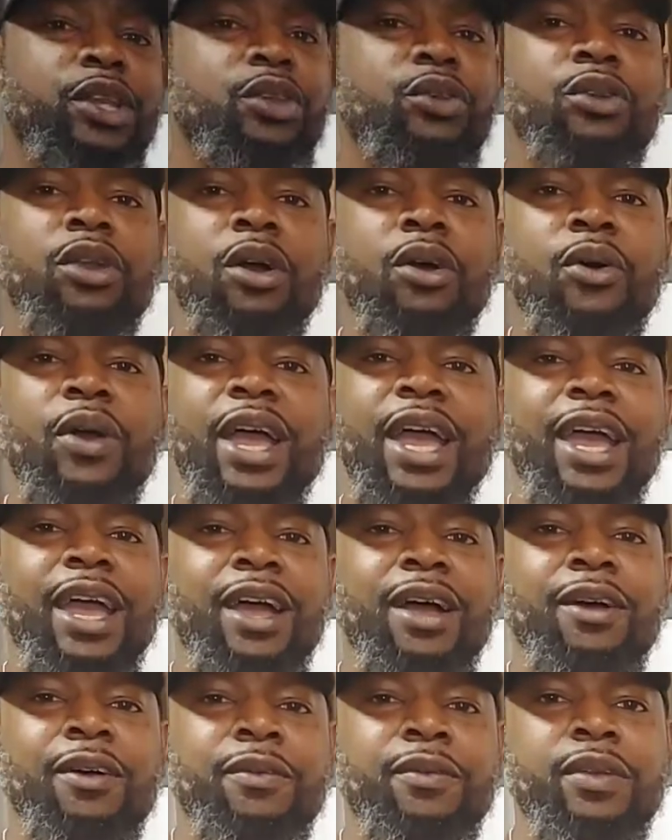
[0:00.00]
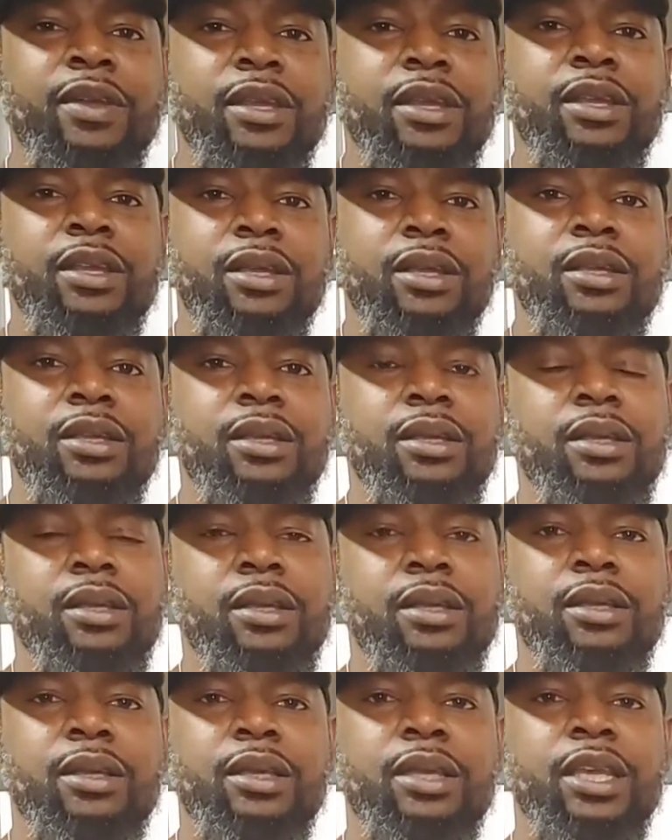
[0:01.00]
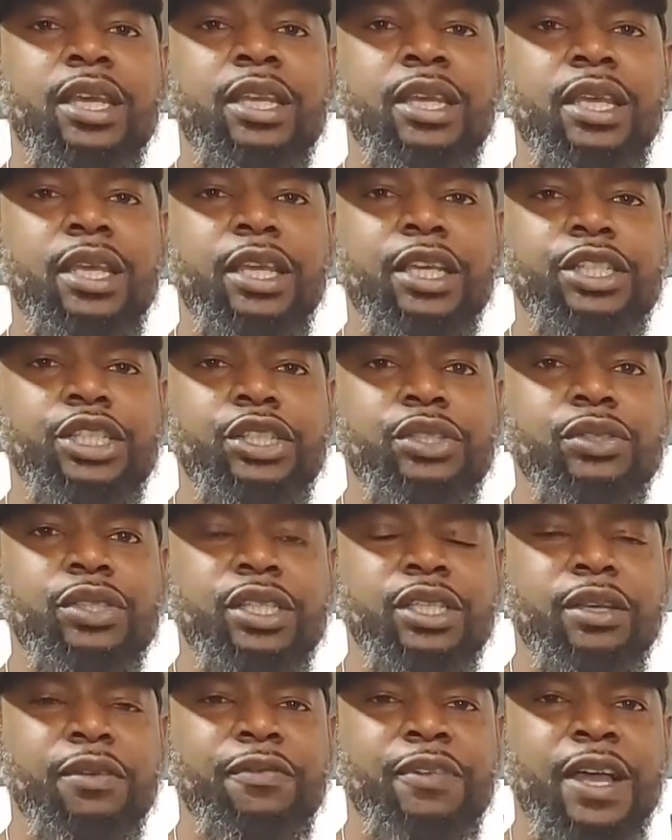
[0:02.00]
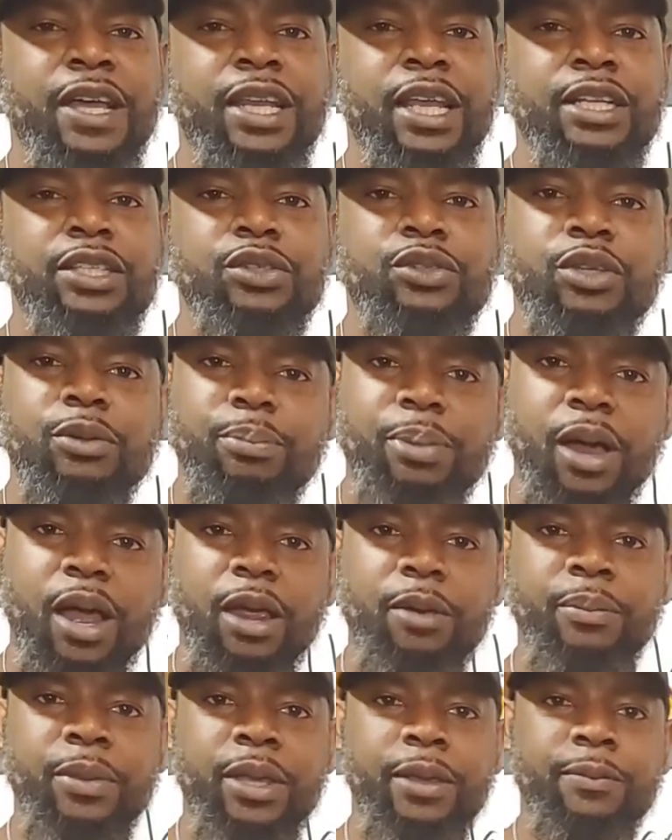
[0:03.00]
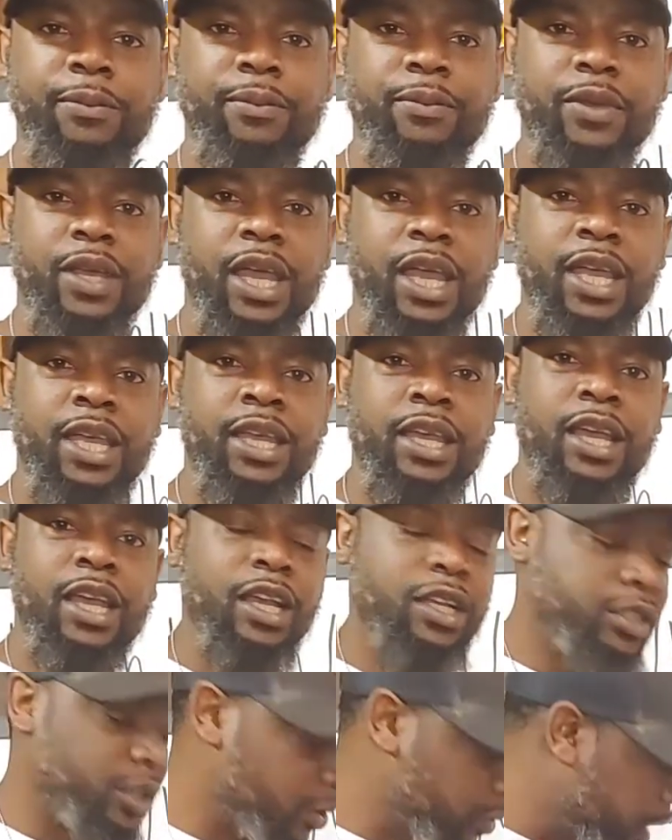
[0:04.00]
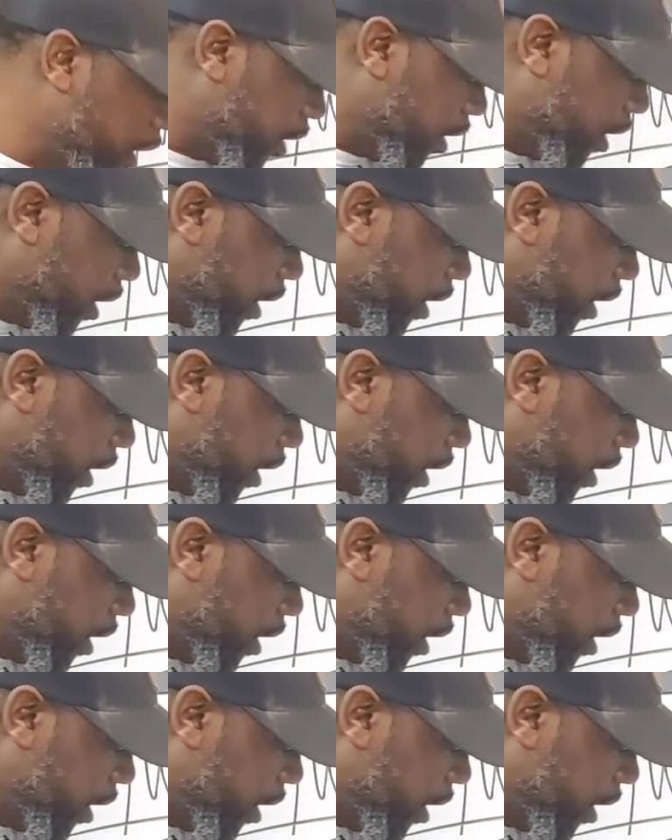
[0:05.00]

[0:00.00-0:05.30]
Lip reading: you don't have any issues in your financial department. Okay, so there are